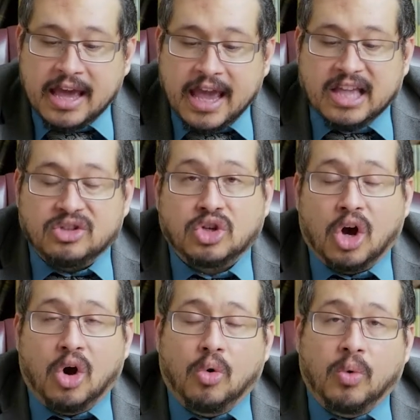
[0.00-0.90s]
And
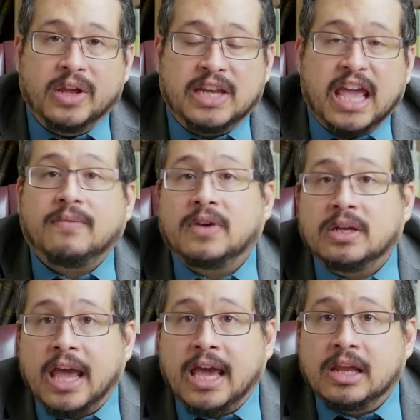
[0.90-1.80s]
so when
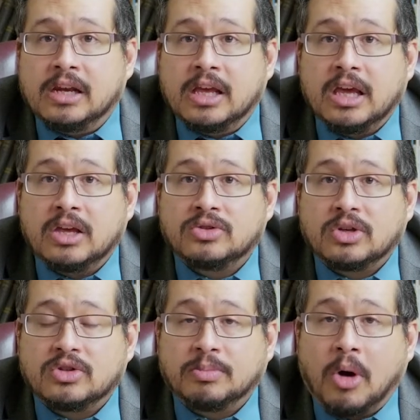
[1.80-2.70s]
David and his
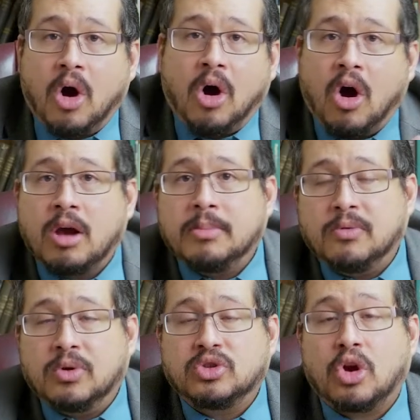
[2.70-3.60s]
small
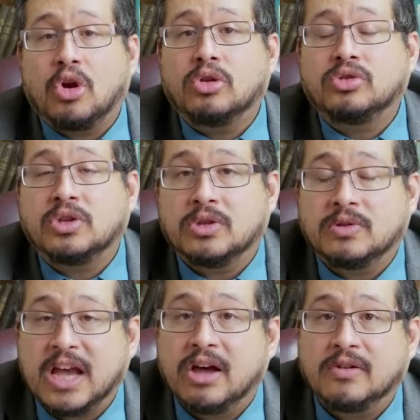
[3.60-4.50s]
army returned to the
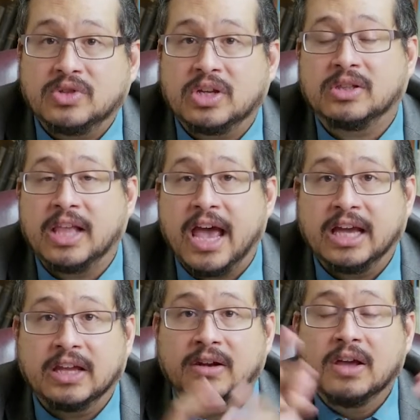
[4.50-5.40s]
town of
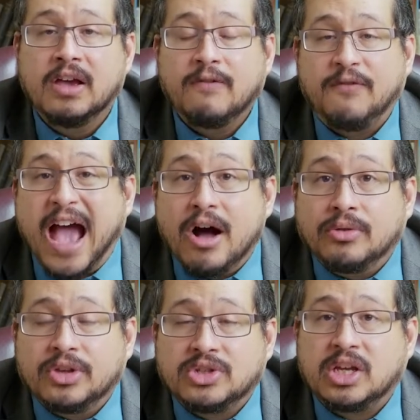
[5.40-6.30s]
Ziklag and
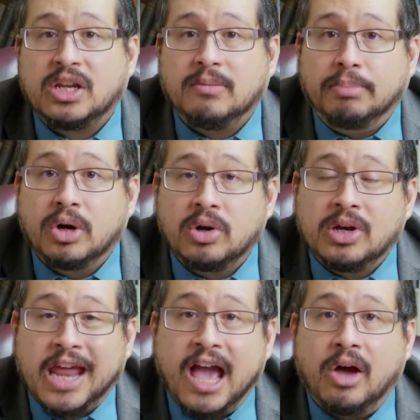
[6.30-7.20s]
found the city
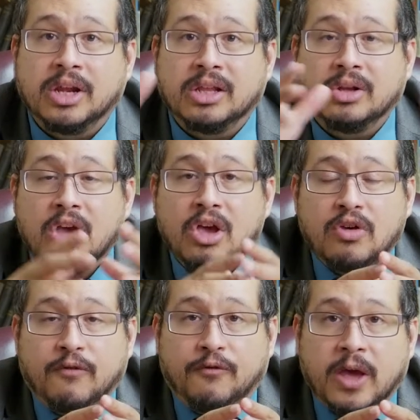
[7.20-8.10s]
burned down
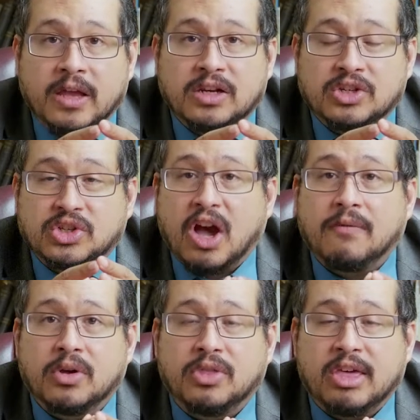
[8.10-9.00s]
and
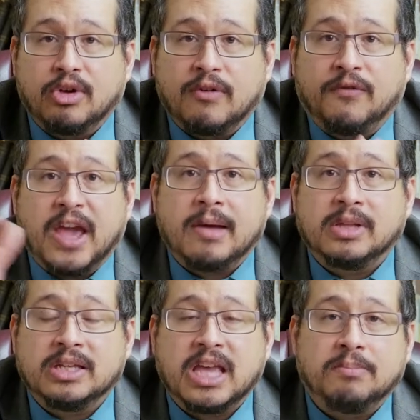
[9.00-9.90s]
discovered that their
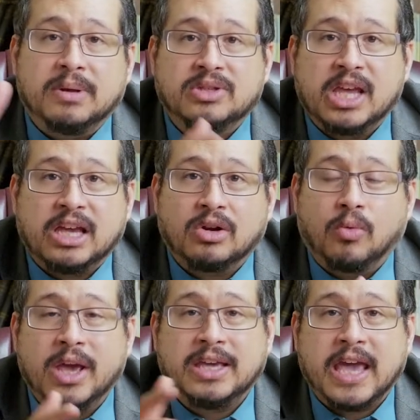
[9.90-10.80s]
families had been taken
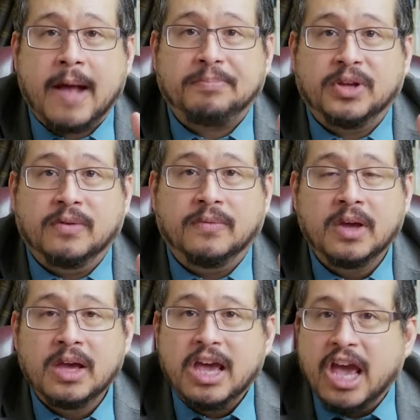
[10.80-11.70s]
away captive,
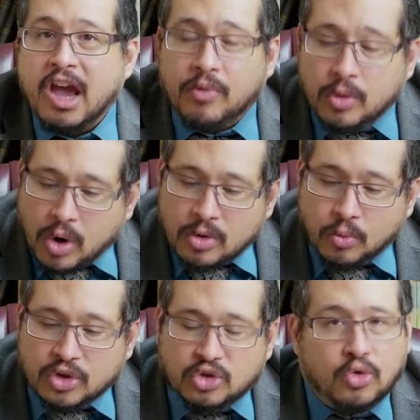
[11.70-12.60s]
everyone
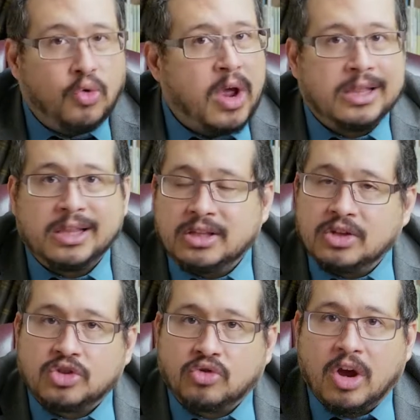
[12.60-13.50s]
was greatly
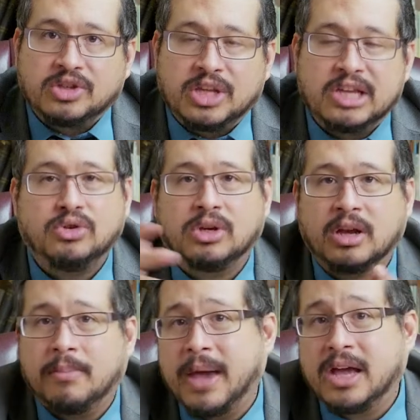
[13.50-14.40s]
distressed, as you
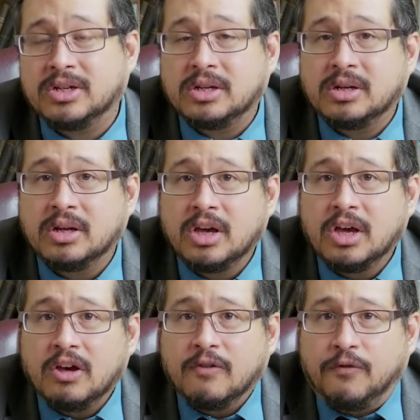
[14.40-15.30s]
can imagine.
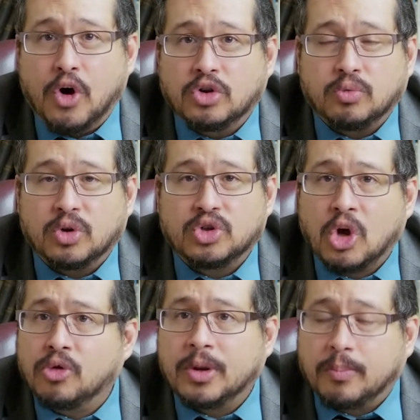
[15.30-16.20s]
Folks were
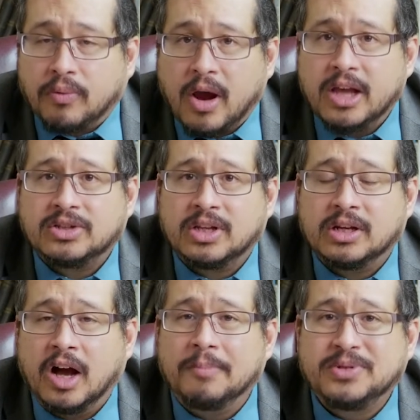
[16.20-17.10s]
so depressed
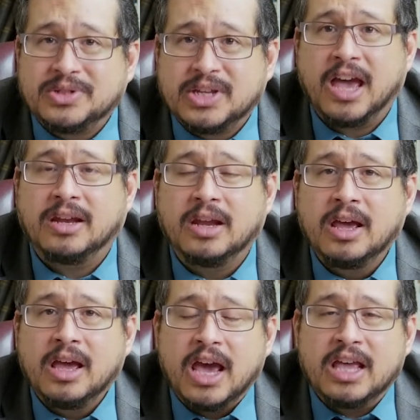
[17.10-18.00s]
and upset.
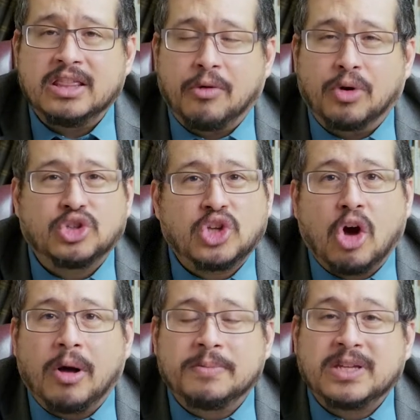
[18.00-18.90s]
They were
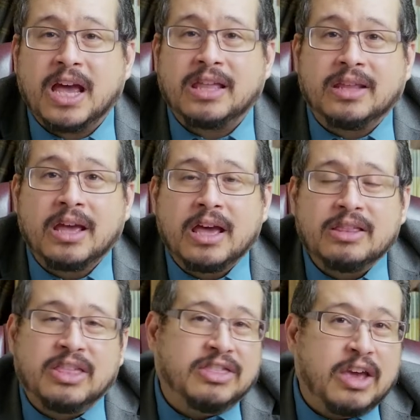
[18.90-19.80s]
so upset
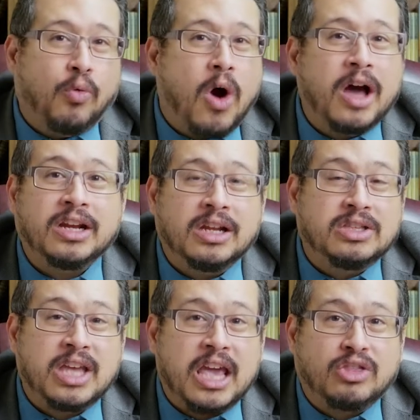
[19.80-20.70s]
that they wanted to
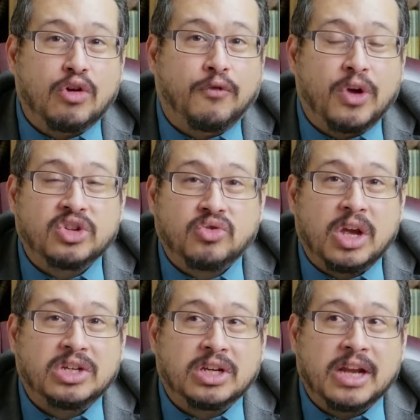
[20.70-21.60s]
take their
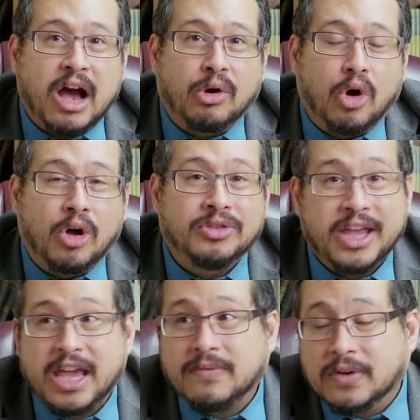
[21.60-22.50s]
frustration out on
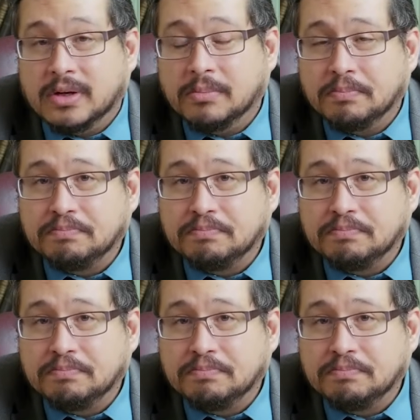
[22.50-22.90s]
David.